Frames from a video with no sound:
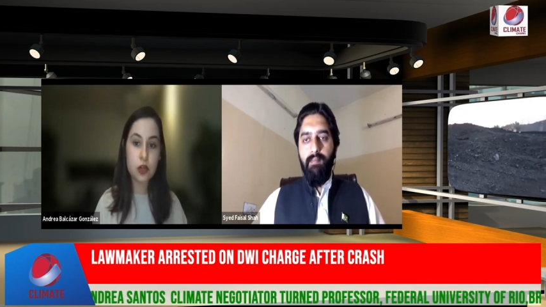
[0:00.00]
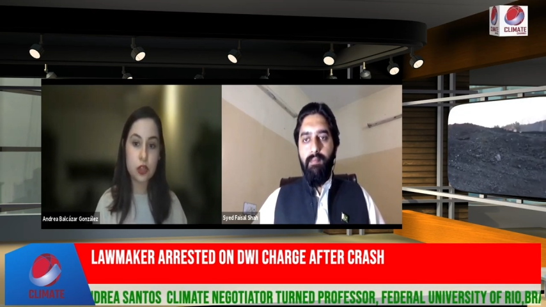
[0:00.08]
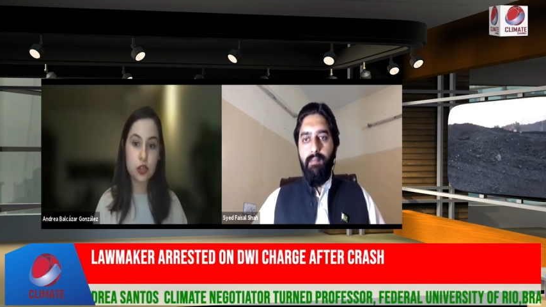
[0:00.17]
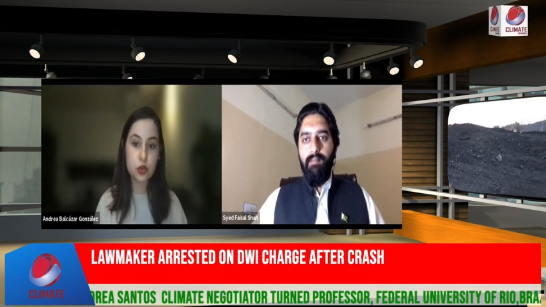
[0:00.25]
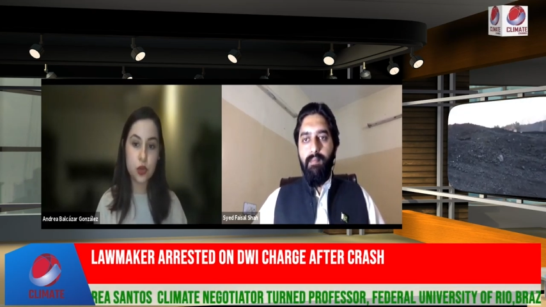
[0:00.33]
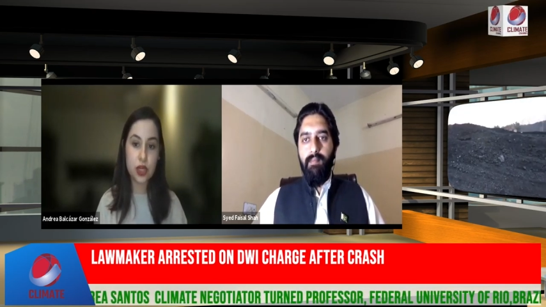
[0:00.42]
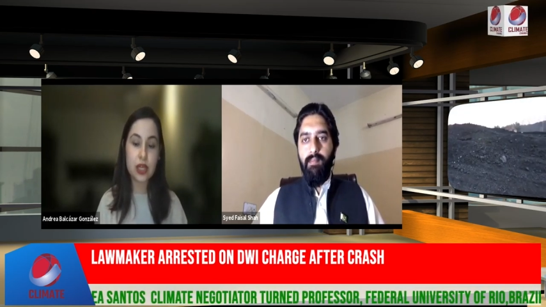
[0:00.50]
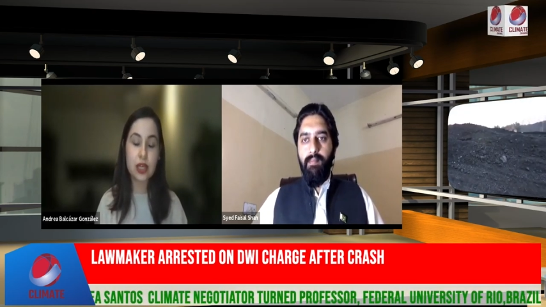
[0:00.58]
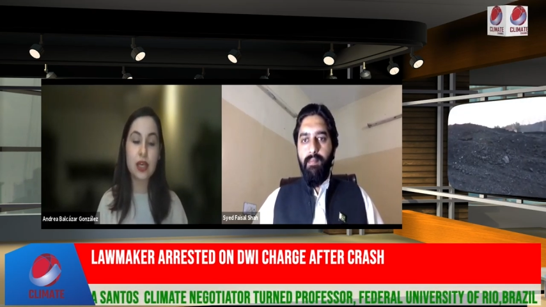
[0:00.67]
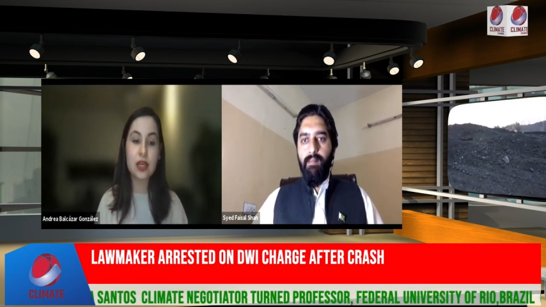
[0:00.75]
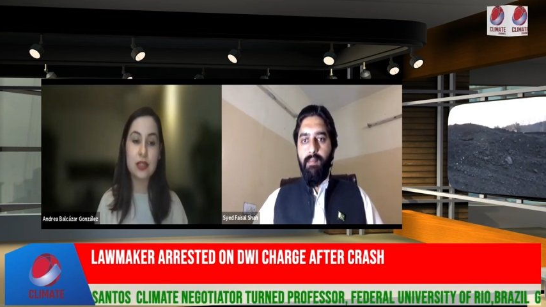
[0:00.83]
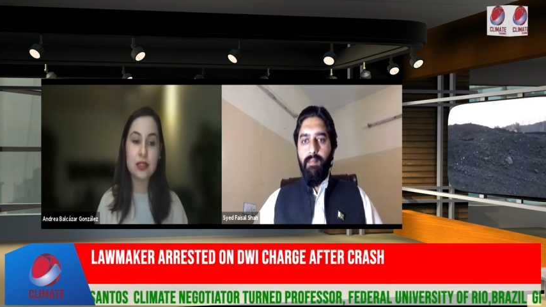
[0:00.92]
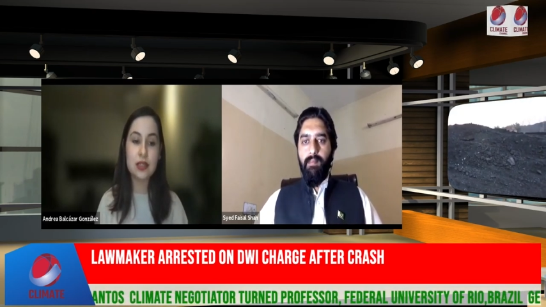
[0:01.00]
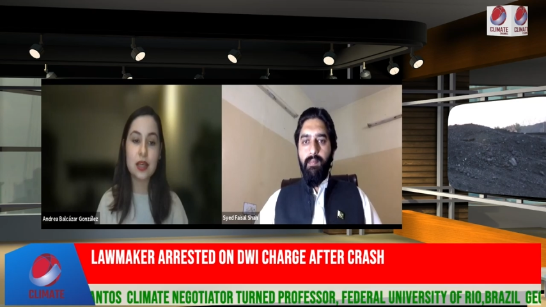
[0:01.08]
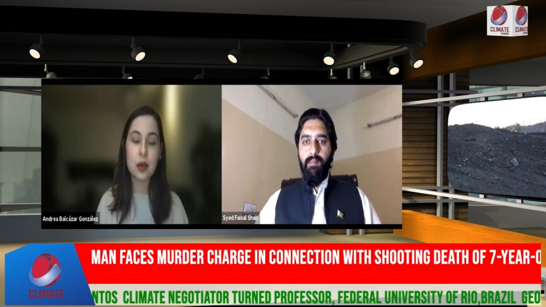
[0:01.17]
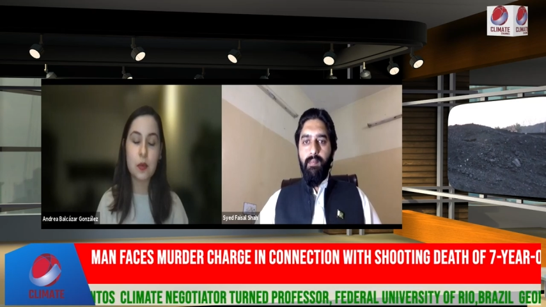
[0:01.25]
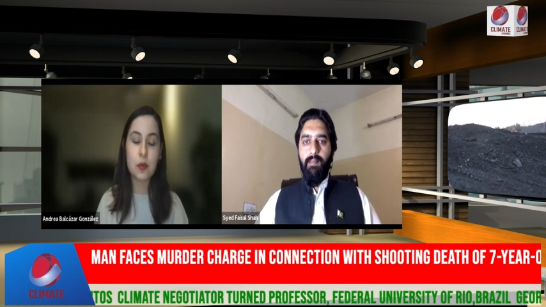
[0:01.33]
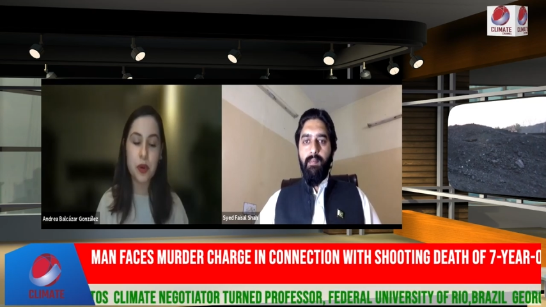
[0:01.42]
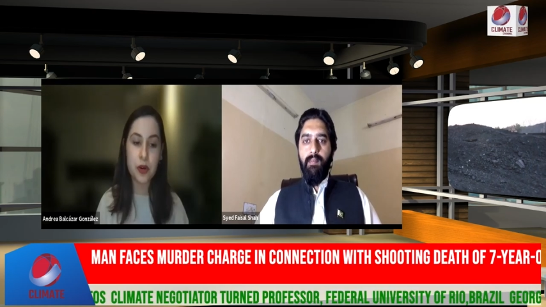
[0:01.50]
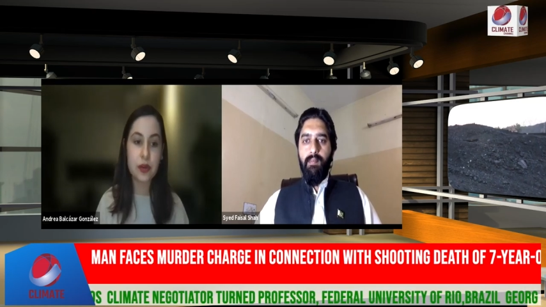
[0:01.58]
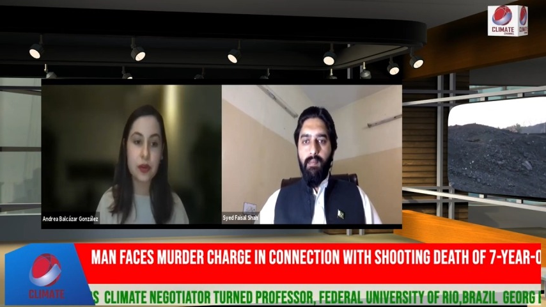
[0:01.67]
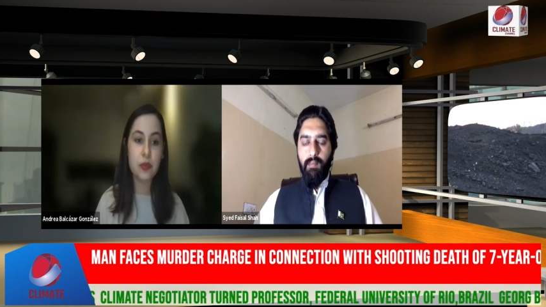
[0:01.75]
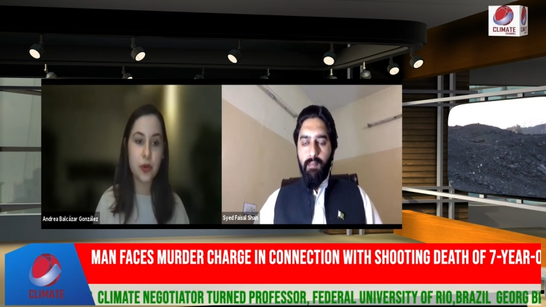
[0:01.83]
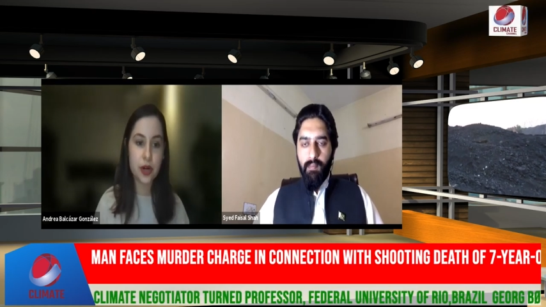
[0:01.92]
Speaker 1: you're doing is a very
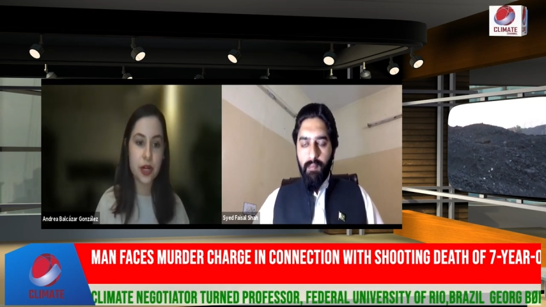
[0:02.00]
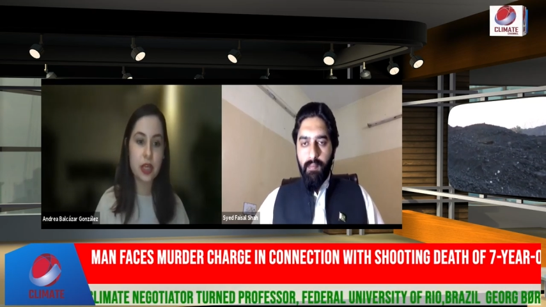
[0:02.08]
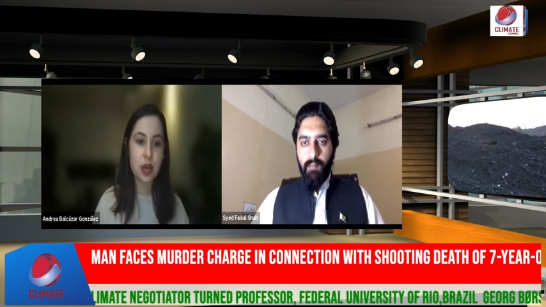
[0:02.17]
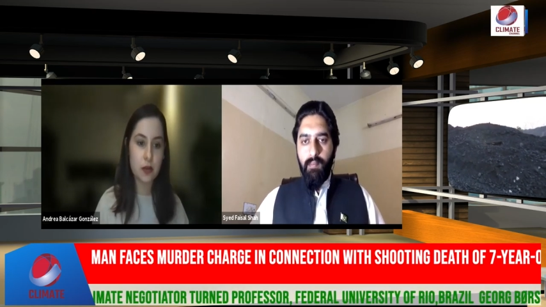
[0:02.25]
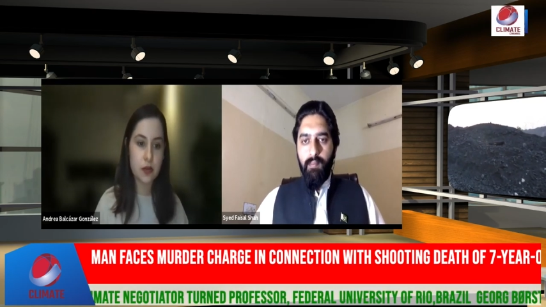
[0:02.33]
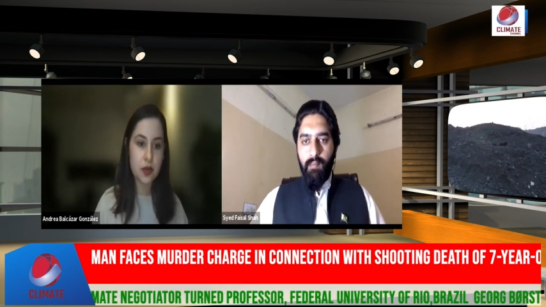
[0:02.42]
important job.